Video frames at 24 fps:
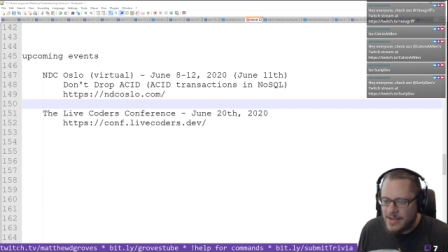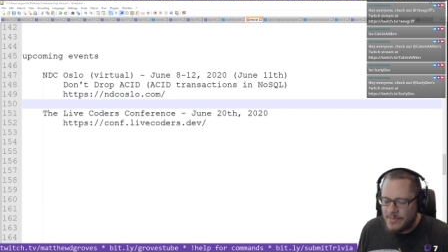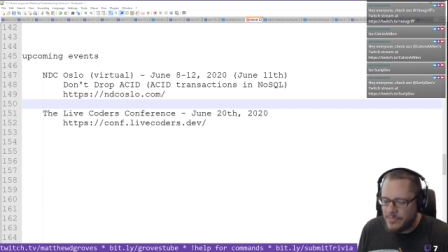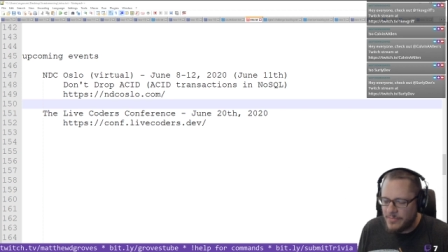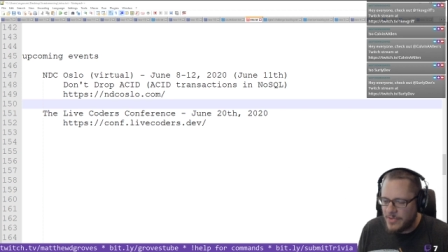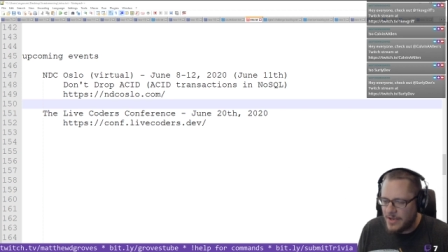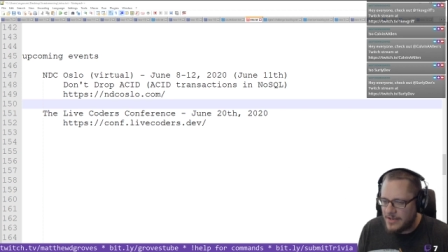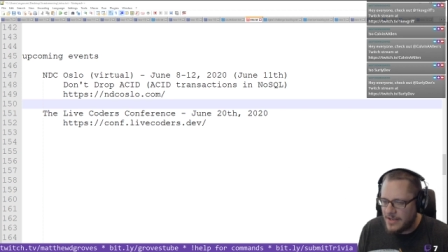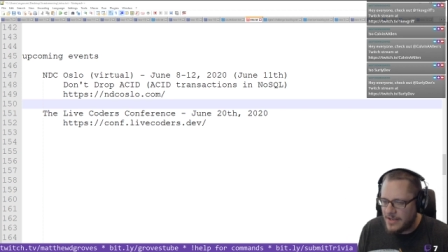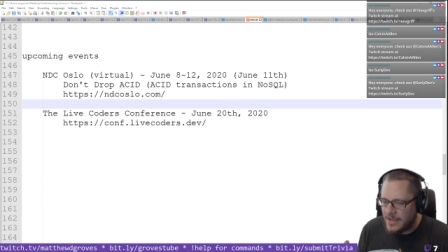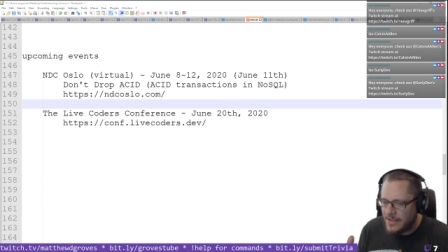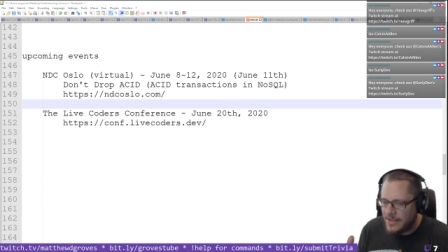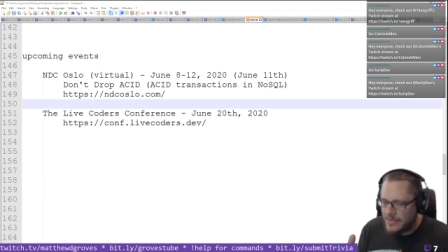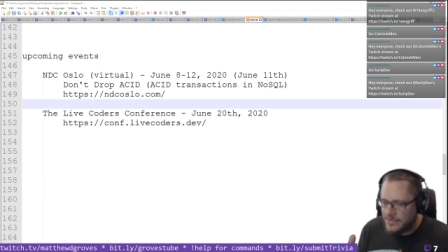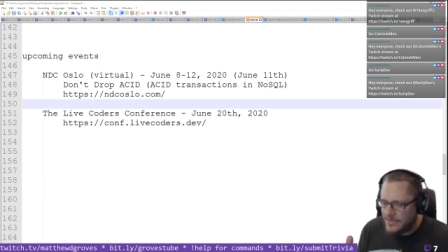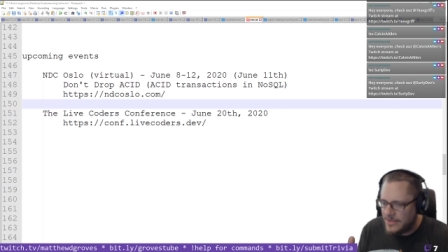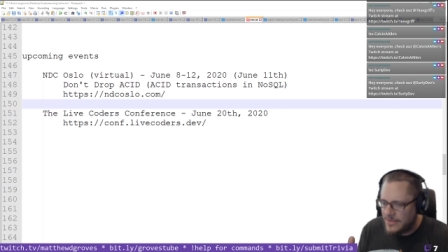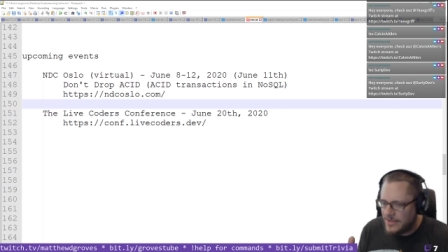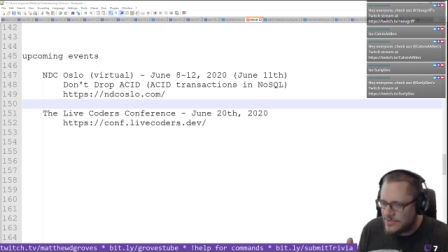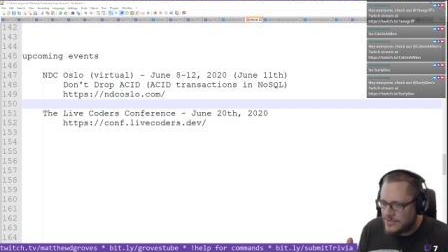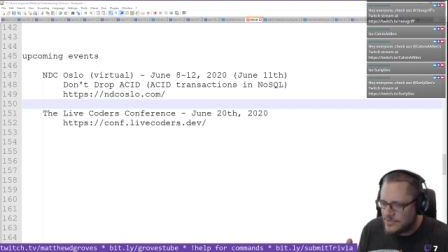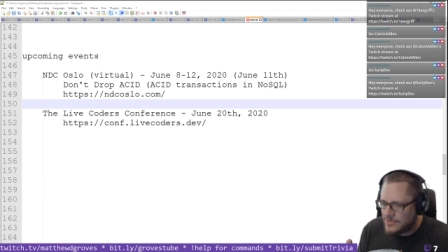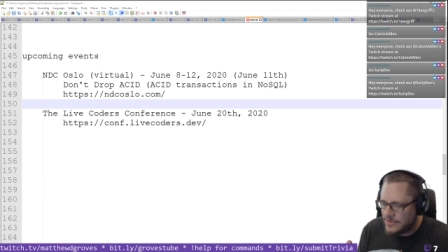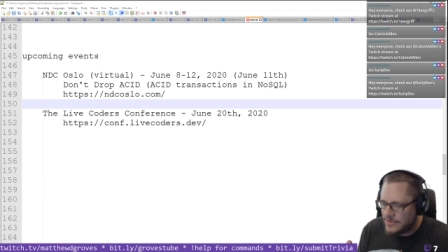But I
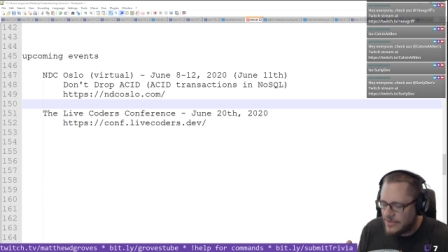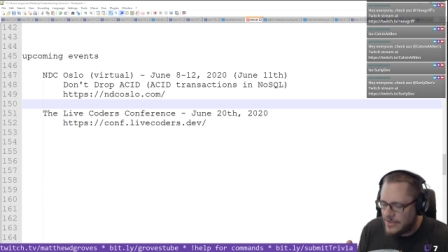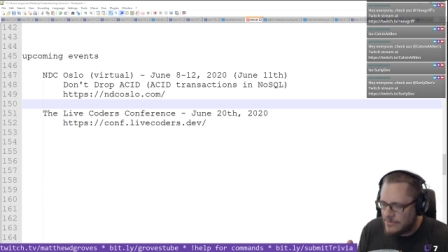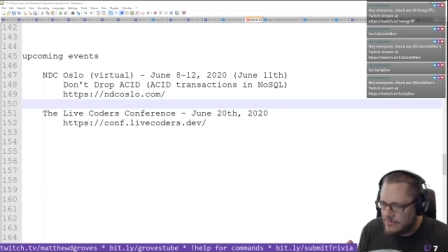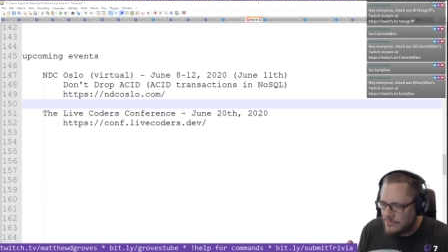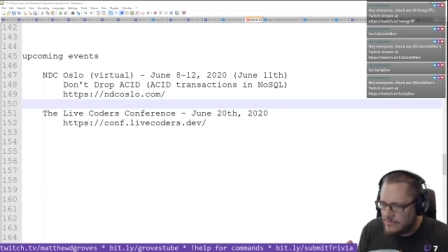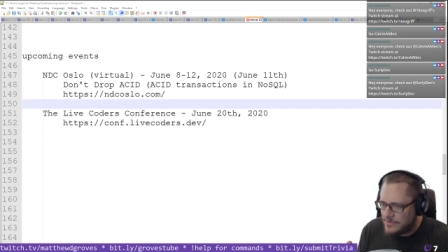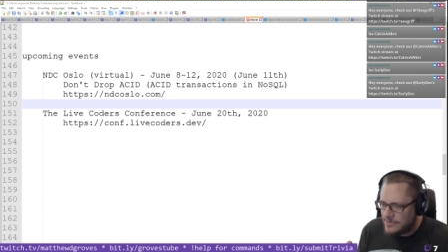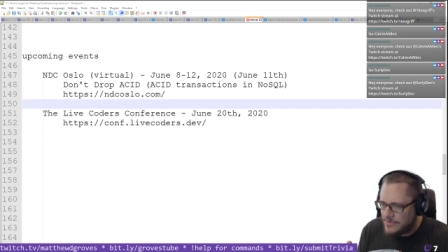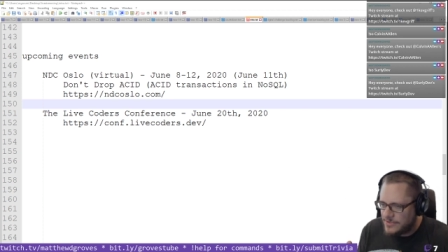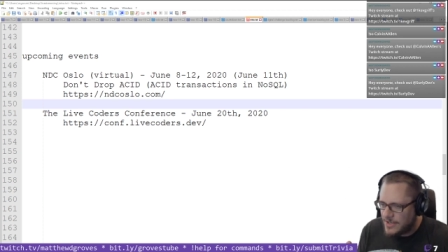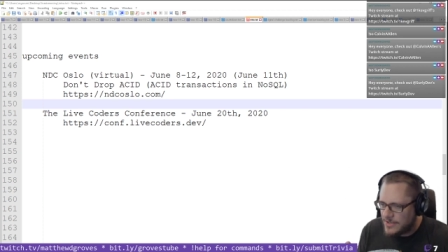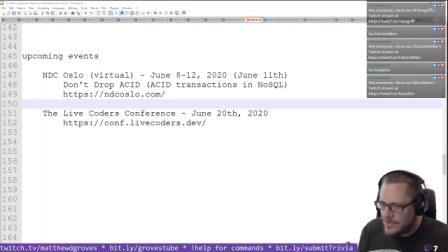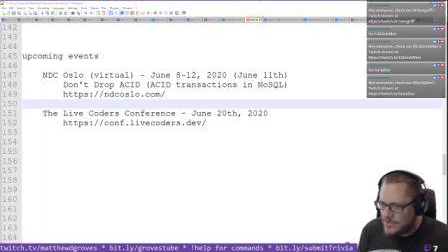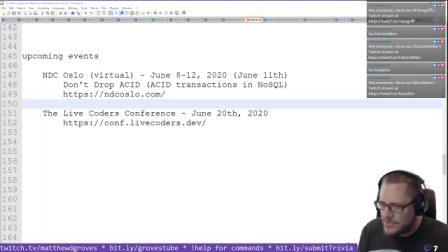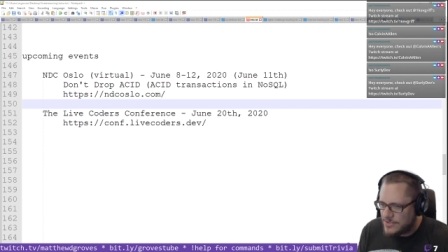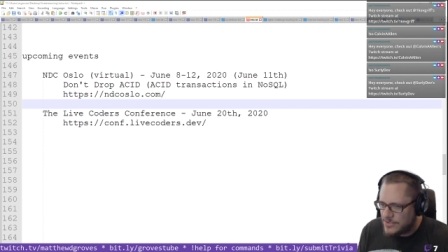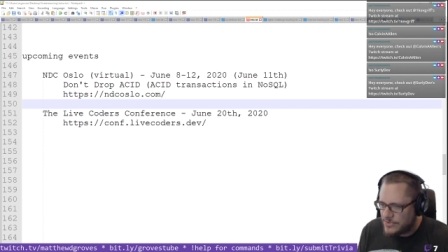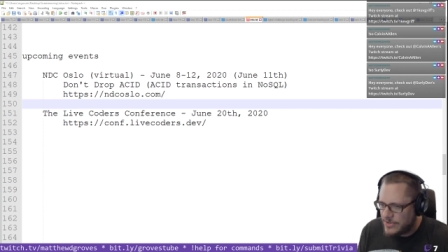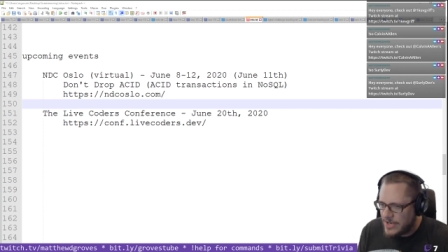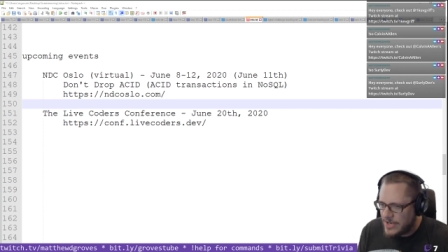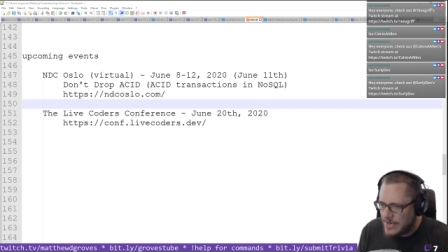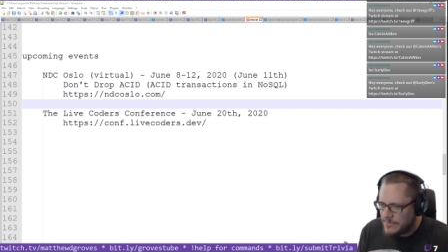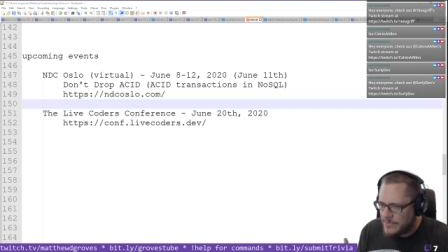think Surly does
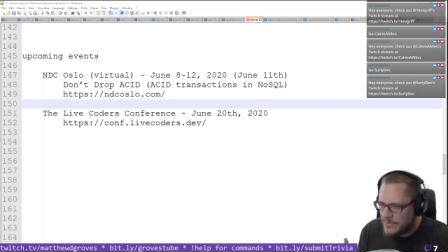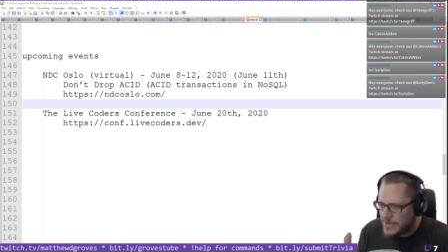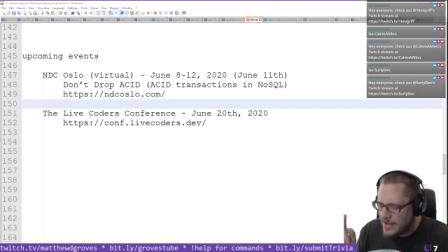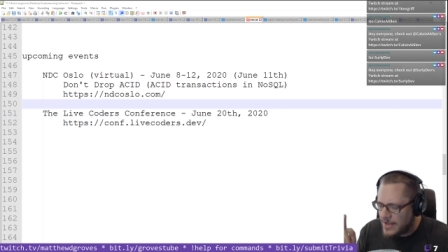stream,